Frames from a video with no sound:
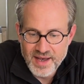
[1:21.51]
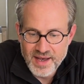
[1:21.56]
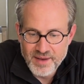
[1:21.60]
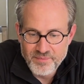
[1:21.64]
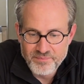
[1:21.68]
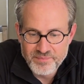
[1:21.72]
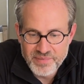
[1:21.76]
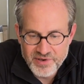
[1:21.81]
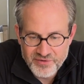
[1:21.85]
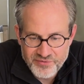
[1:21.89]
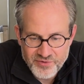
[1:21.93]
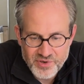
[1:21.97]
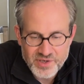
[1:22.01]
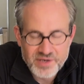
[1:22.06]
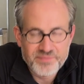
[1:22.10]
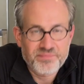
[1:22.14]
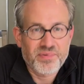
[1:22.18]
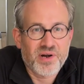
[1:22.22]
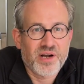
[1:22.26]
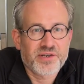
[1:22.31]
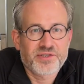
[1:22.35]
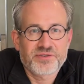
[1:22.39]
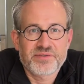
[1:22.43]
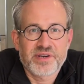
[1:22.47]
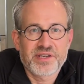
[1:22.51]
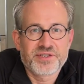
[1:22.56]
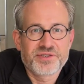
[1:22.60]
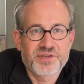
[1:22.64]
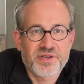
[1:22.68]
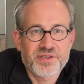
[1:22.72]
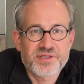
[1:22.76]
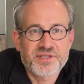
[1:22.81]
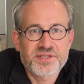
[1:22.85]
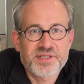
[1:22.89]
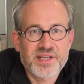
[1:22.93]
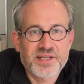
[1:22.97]
before departure I
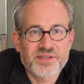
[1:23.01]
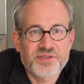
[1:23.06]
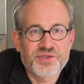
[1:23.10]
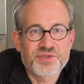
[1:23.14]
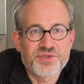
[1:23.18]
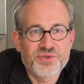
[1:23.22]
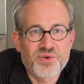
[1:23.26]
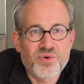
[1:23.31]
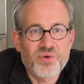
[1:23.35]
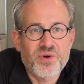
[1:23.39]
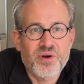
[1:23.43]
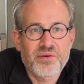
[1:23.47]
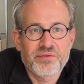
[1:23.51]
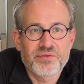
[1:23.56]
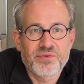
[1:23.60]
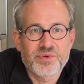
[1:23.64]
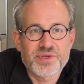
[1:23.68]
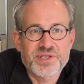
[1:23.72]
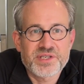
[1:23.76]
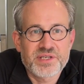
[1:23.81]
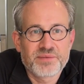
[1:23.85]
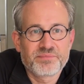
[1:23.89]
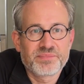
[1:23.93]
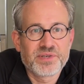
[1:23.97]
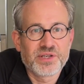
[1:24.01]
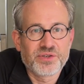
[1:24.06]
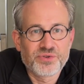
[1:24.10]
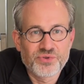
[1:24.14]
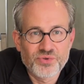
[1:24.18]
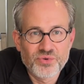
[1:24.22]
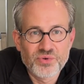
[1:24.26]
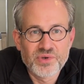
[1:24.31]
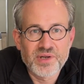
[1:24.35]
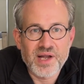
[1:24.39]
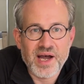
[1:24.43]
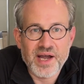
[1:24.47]
judged that the snow cover was simply
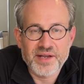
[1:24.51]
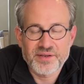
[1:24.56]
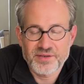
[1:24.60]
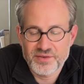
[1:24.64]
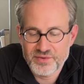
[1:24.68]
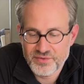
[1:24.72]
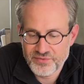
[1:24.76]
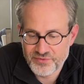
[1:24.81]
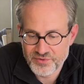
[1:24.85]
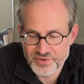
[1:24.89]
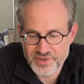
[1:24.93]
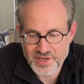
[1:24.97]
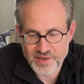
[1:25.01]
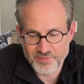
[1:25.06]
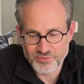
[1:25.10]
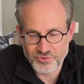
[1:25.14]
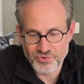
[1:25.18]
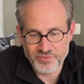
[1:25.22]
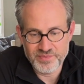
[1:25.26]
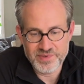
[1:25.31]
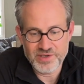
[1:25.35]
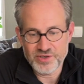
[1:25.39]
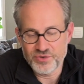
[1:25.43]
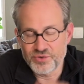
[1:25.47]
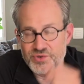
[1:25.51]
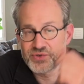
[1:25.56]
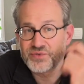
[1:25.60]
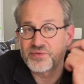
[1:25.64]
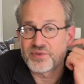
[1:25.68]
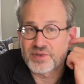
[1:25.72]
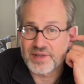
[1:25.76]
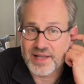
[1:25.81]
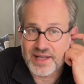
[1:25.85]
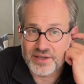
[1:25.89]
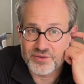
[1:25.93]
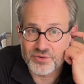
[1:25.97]
too light for them to be
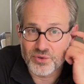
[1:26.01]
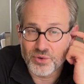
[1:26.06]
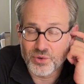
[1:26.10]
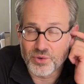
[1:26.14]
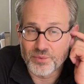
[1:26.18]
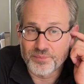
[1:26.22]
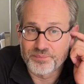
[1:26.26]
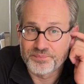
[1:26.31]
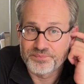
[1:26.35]
useful at all.